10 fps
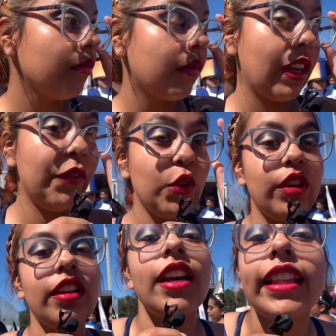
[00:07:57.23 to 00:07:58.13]
I feel
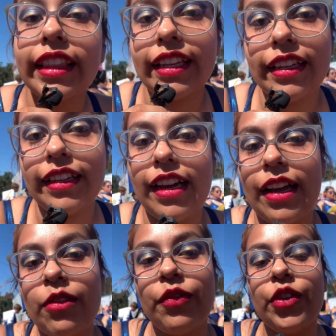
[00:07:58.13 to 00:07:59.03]
nothing. I
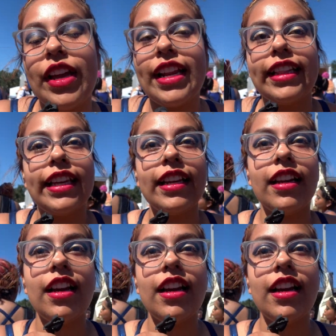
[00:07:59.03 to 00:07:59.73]
don't feel anything